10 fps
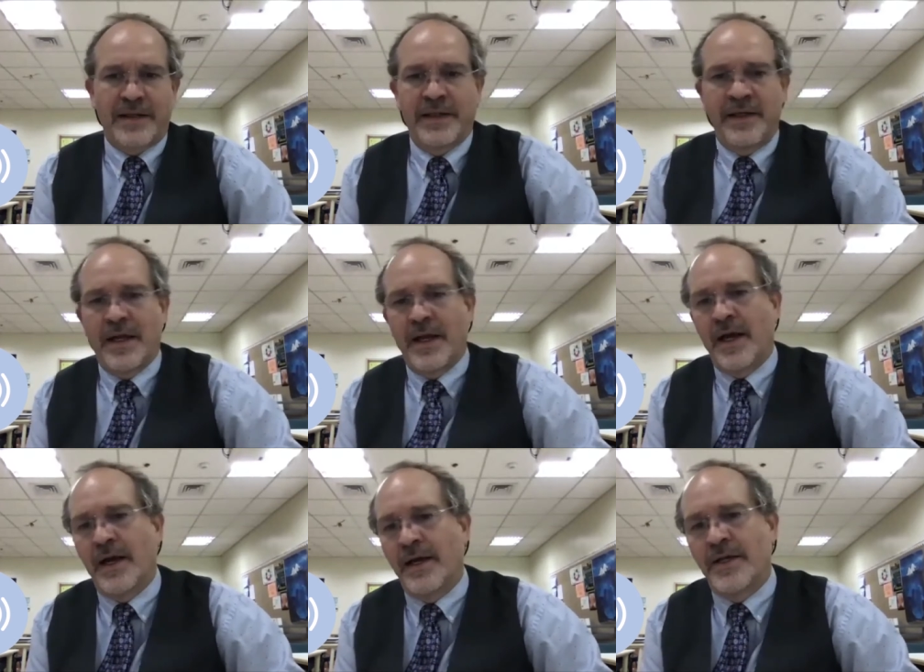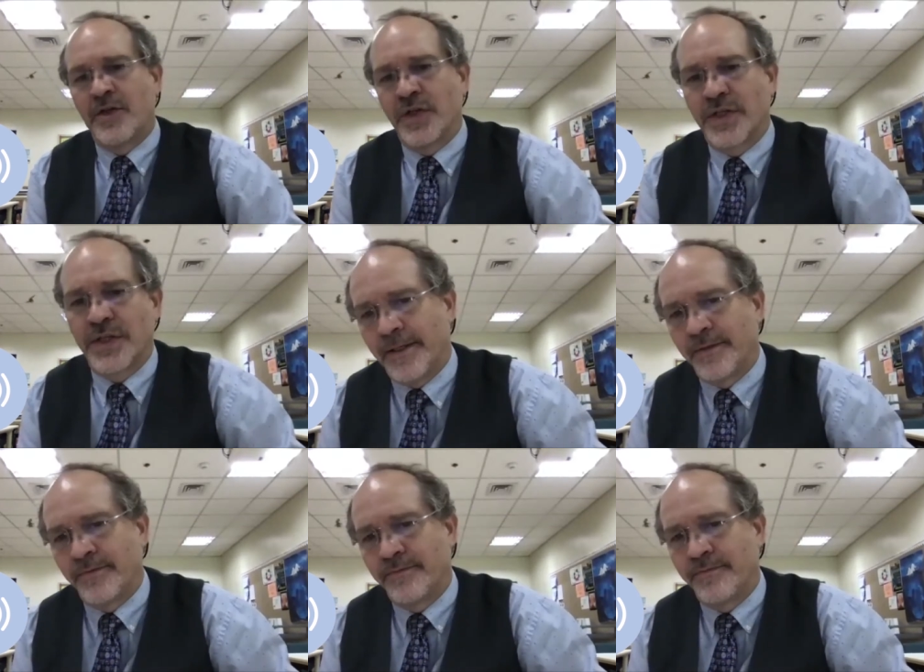Uh, it's just
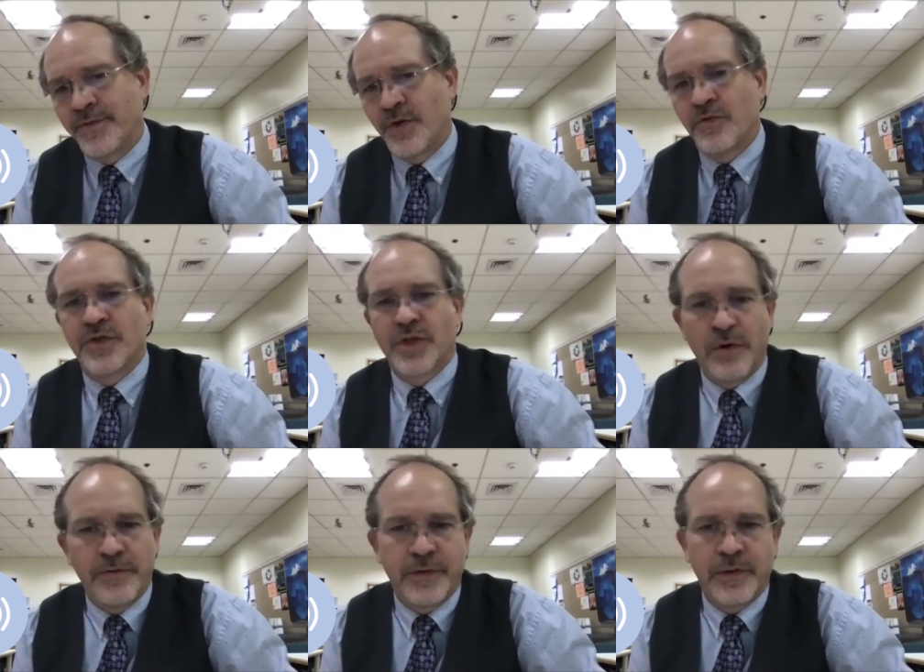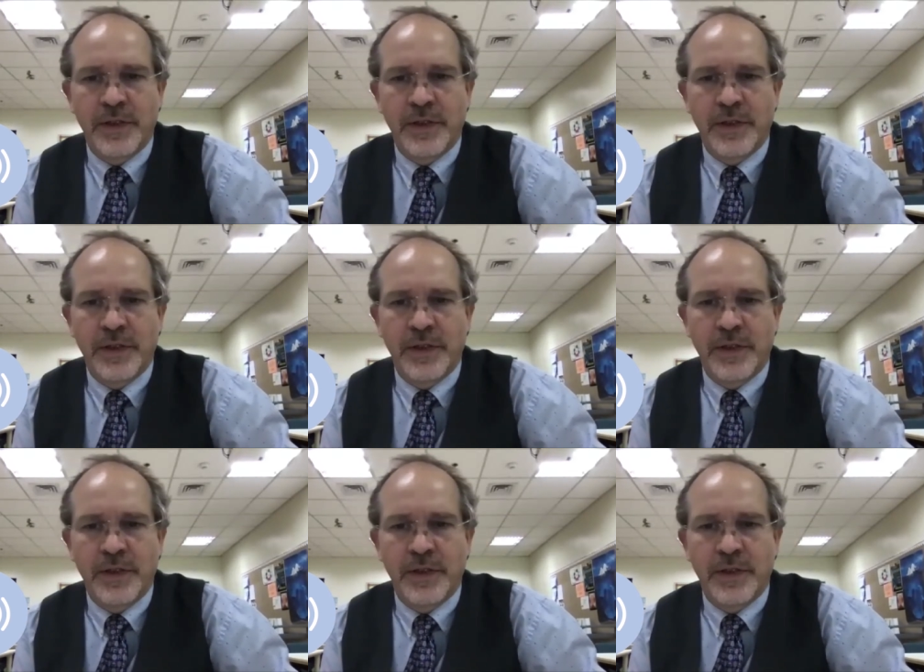so soulful